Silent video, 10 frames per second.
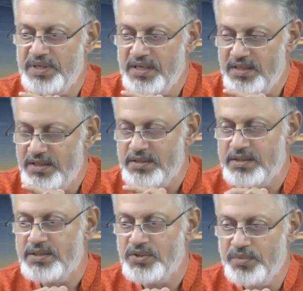be.
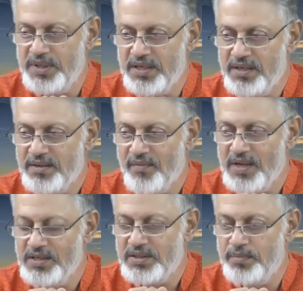
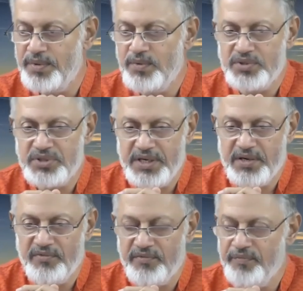There's the pure
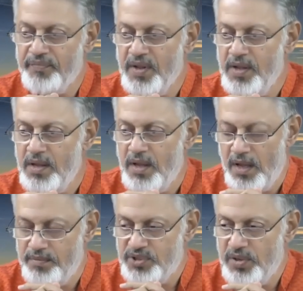state of
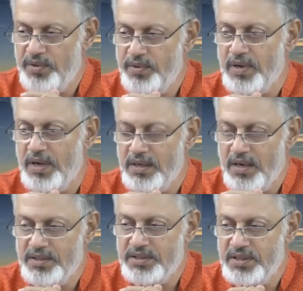absolute,
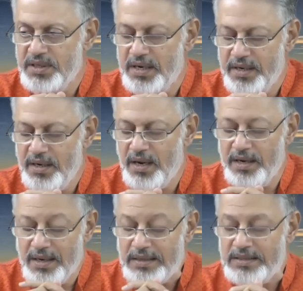
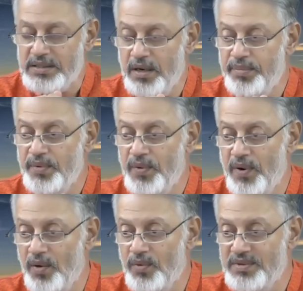unconditional pure
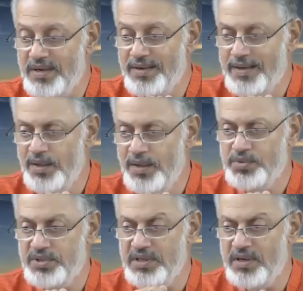love that
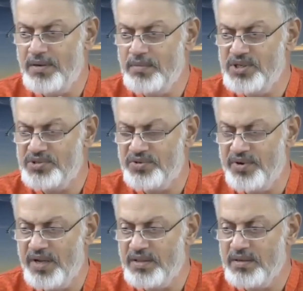gives enormous
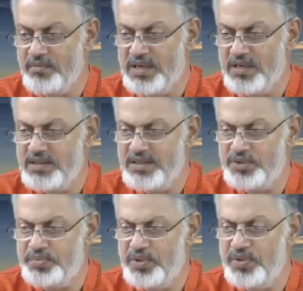strength, because it
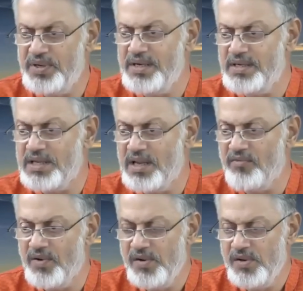is purity
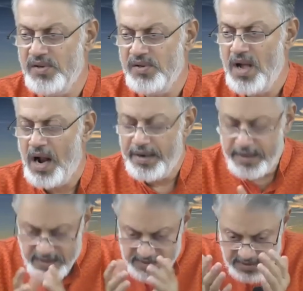itself. And
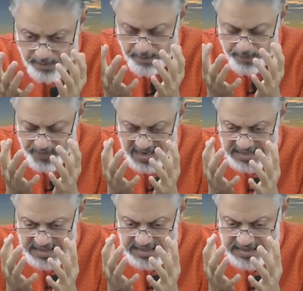it is a
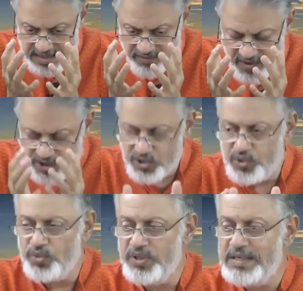
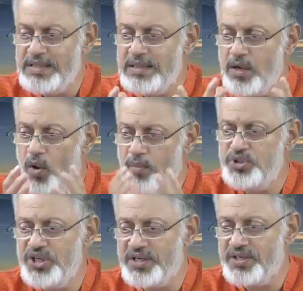vastu, it is an
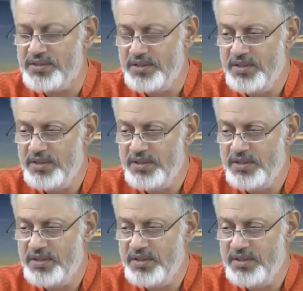object.